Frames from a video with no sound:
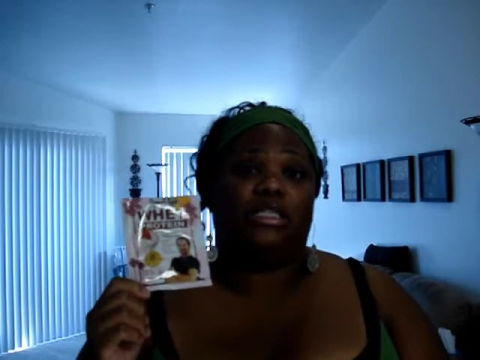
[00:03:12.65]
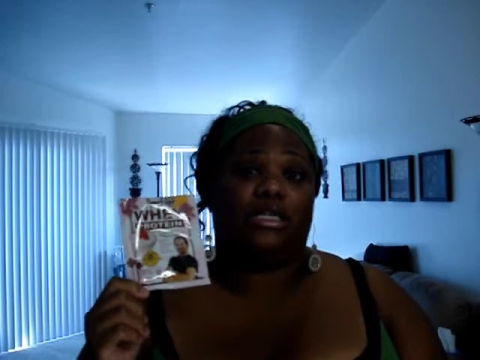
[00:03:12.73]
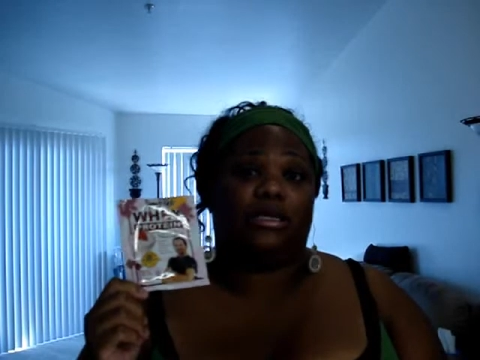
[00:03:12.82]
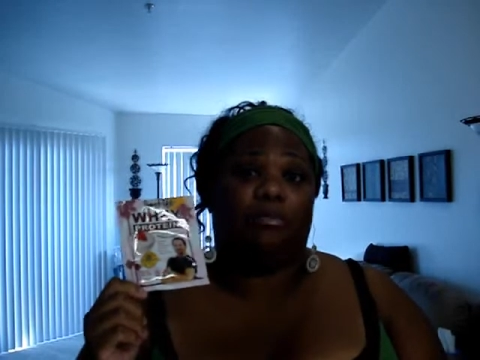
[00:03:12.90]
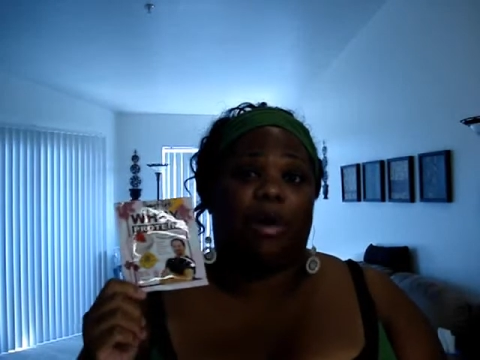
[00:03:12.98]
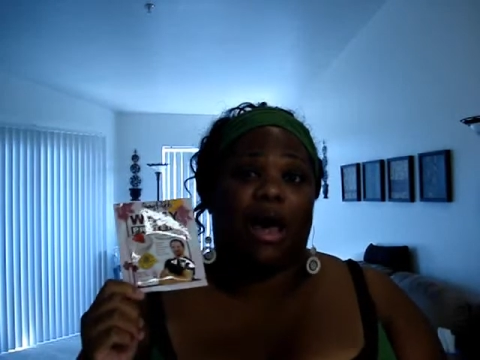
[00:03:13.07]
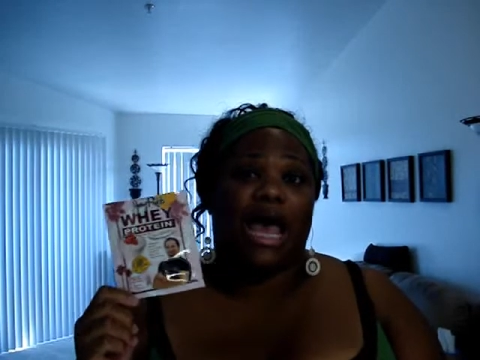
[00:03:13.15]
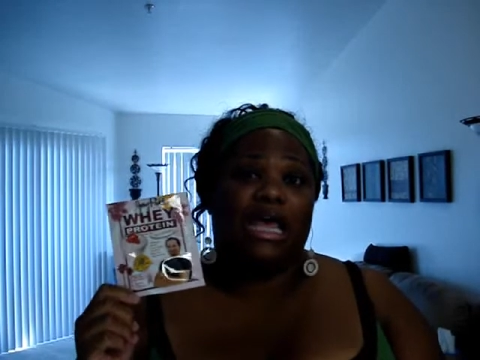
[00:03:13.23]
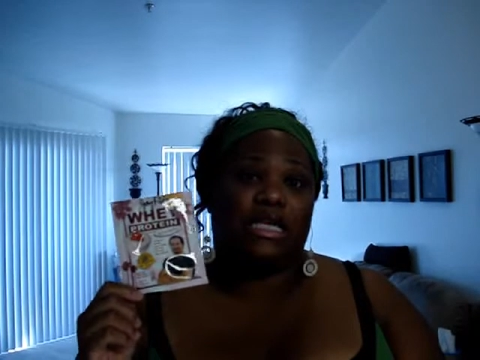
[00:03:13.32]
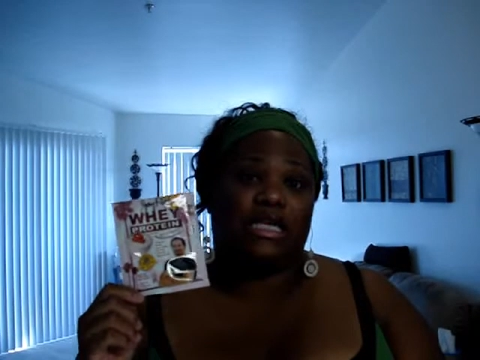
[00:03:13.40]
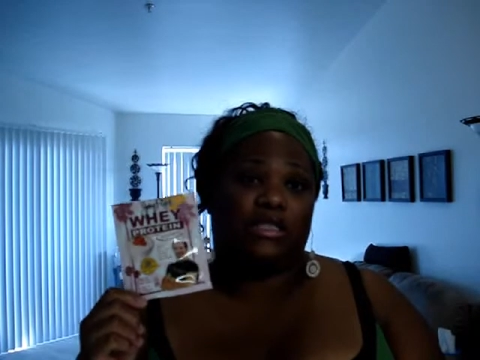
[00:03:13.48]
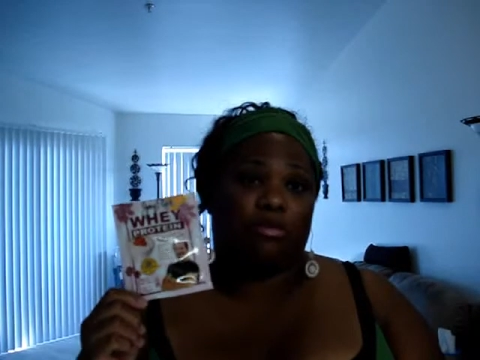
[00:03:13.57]
to
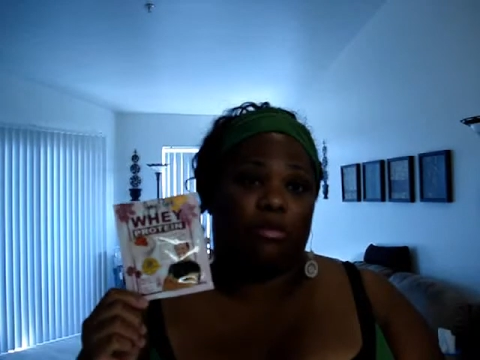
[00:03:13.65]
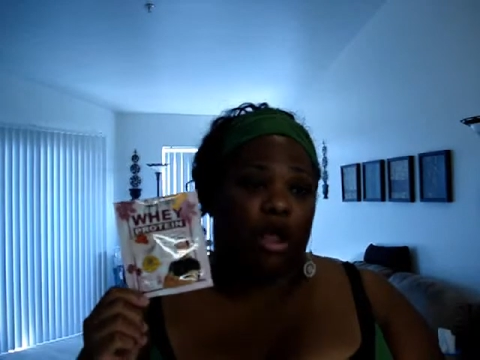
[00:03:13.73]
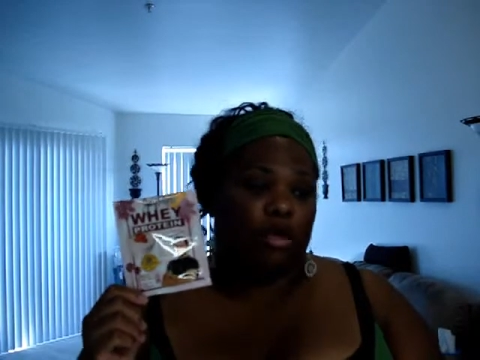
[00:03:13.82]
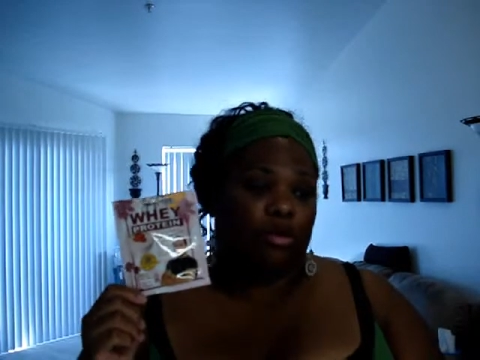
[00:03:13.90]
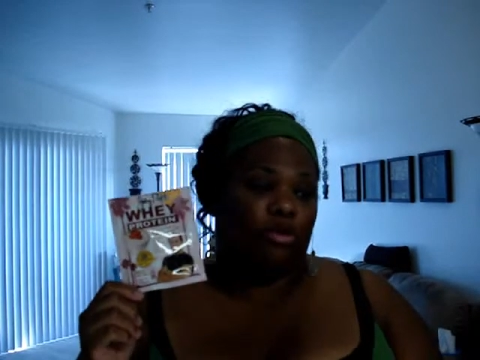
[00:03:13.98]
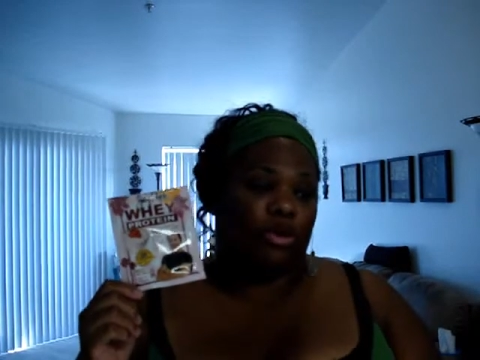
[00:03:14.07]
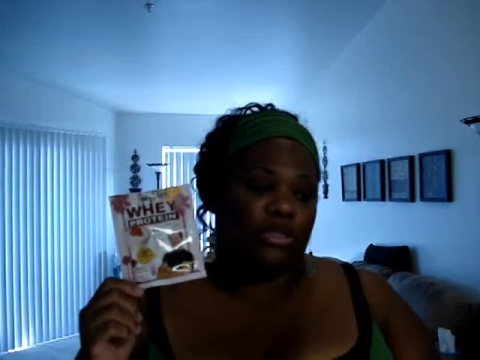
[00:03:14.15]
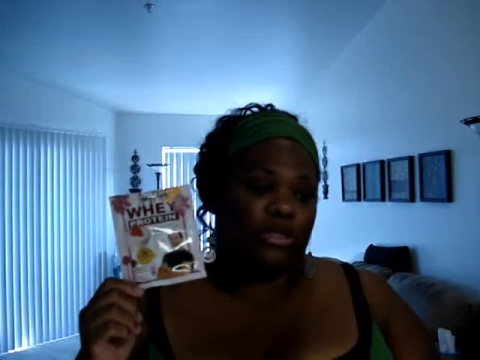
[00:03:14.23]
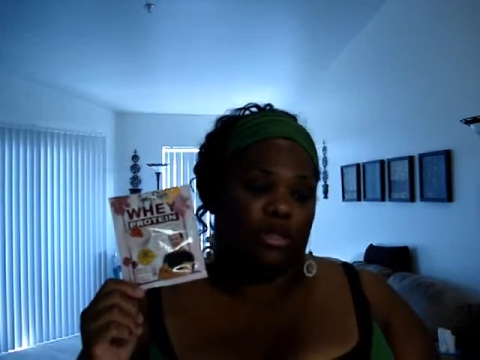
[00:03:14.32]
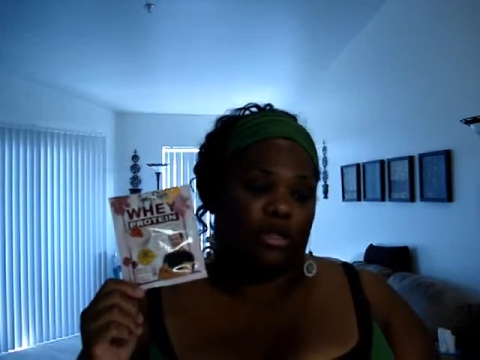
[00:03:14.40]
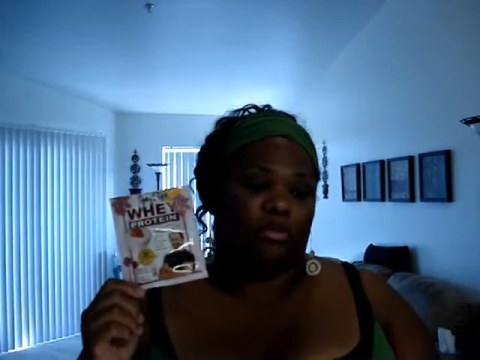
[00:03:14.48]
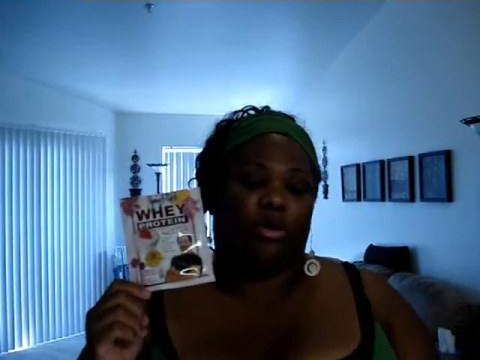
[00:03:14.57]
buy these smaller
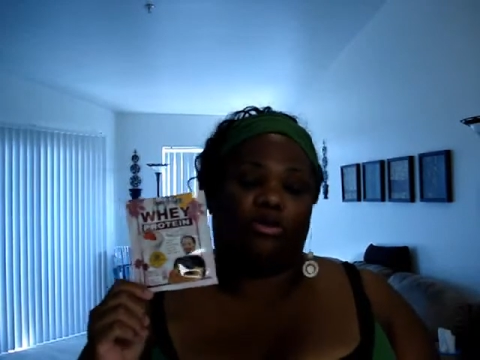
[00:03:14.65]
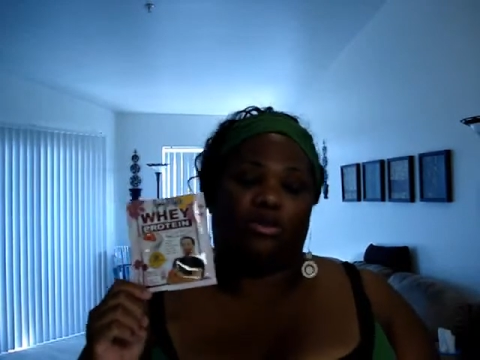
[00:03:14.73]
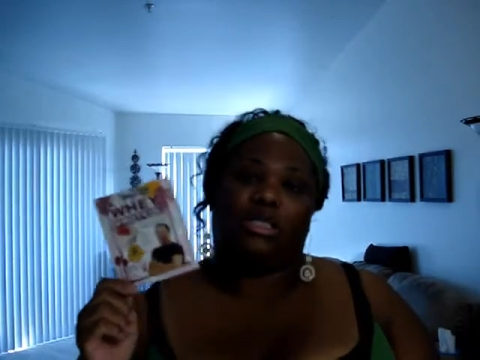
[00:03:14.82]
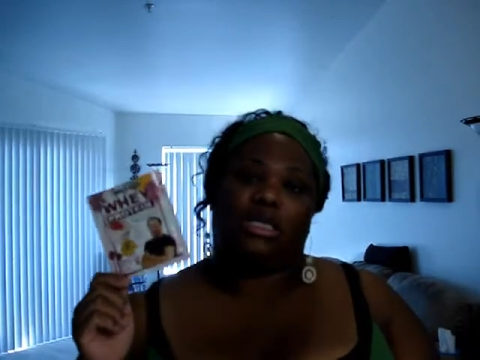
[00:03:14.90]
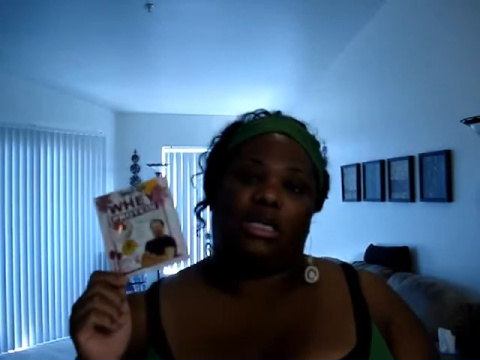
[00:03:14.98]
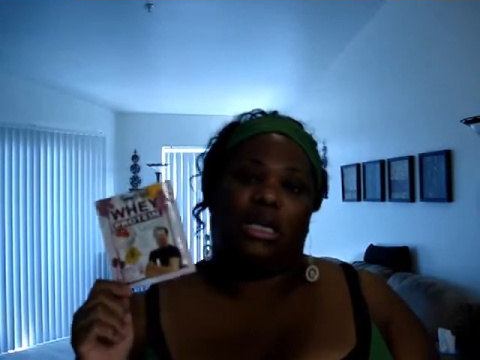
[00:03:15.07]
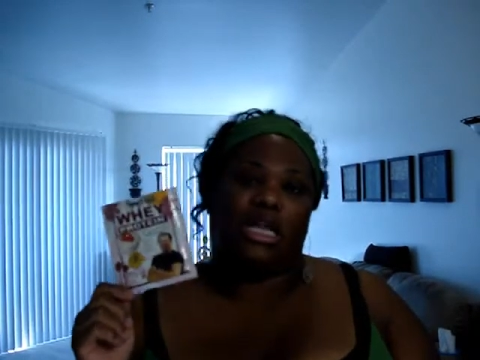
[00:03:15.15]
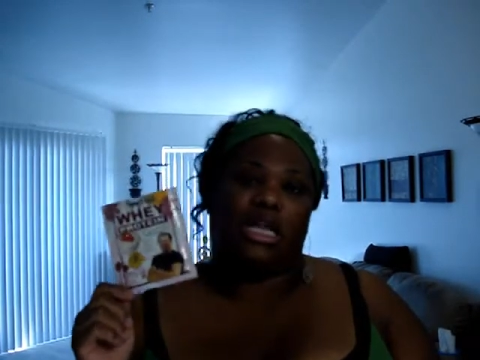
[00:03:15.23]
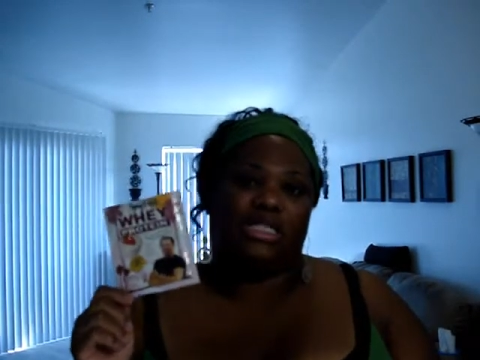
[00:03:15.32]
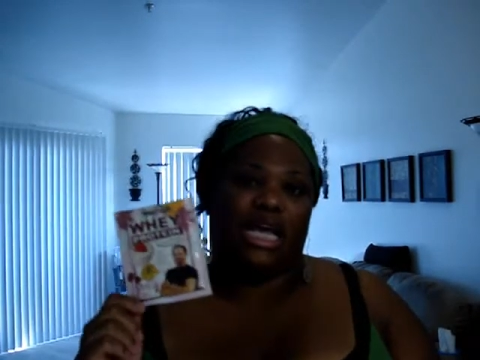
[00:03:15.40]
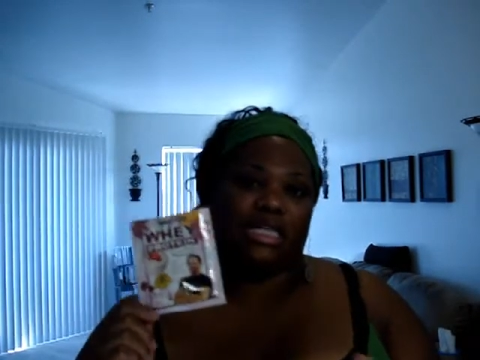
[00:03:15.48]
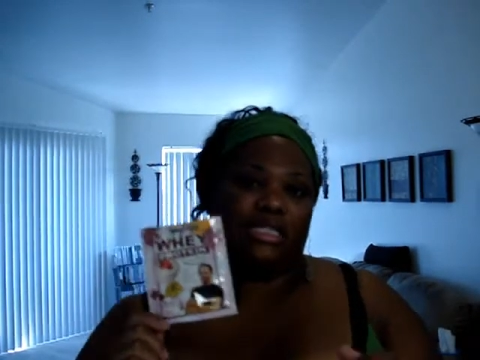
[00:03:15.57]
portions of the protein
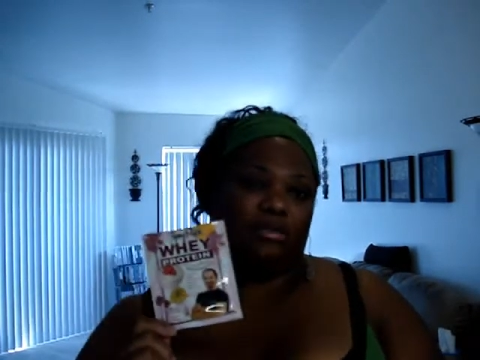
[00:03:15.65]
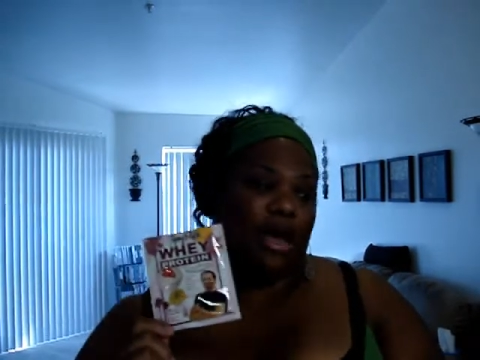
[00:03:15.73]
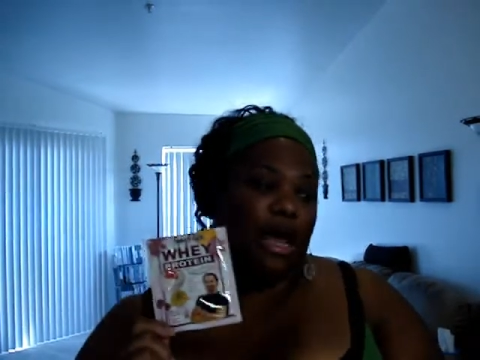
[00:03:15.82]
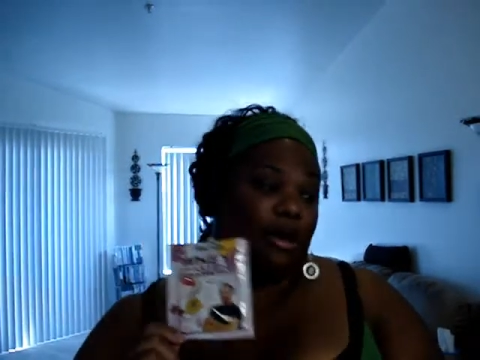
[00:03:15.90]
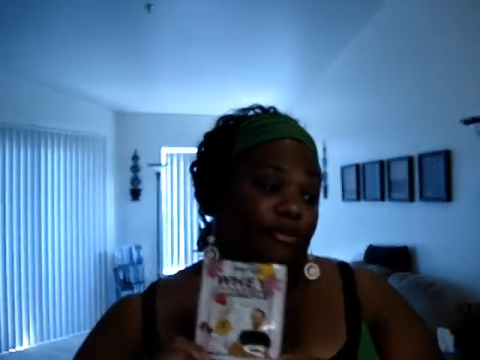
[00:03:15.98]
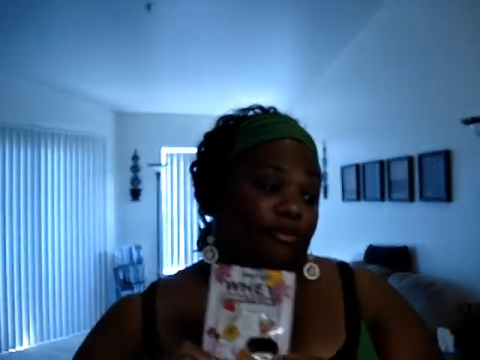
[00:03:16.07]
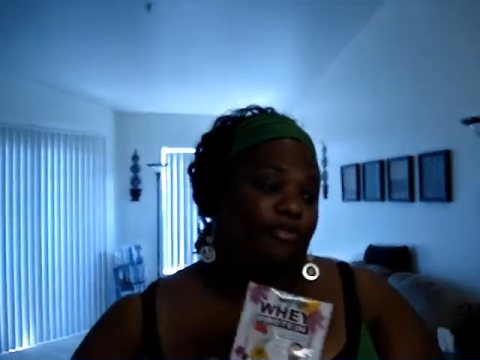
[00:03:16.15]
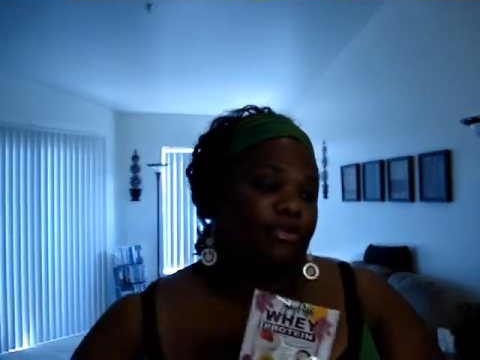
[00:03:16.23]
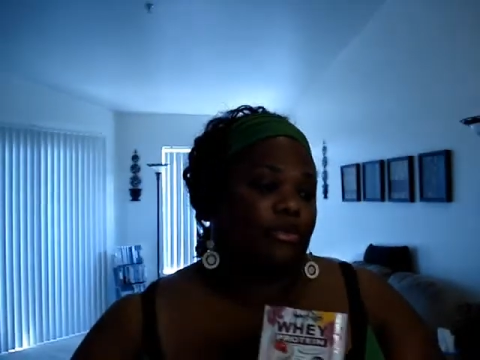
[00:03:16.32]
and test them out.